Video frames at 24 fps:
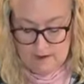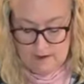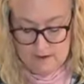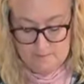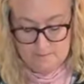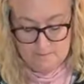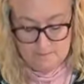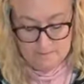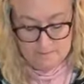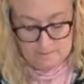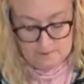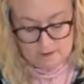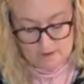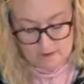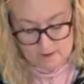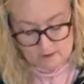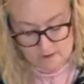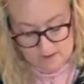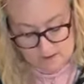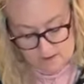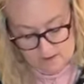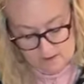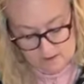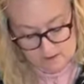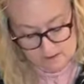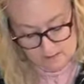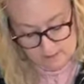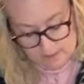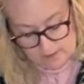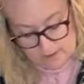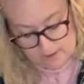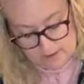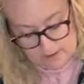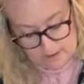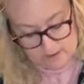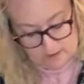Okay,
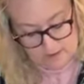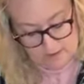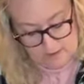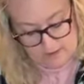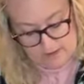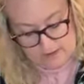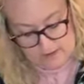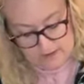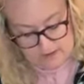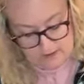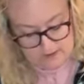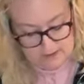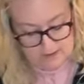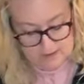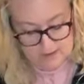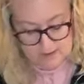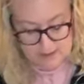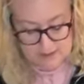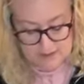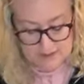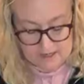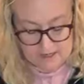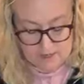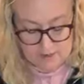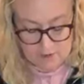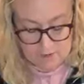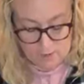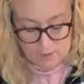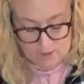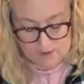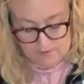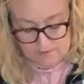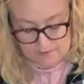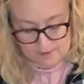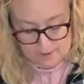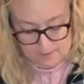and we're going to go ahead and just kind of
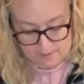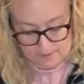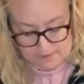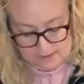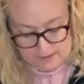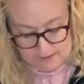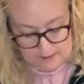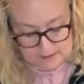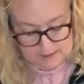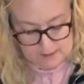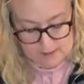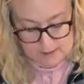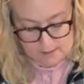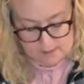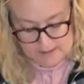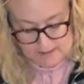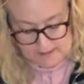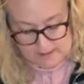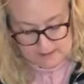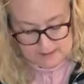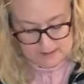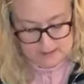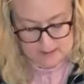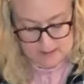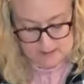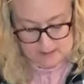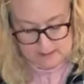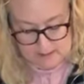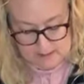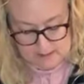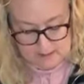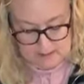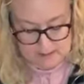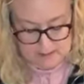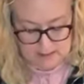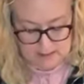rough it up a little bit.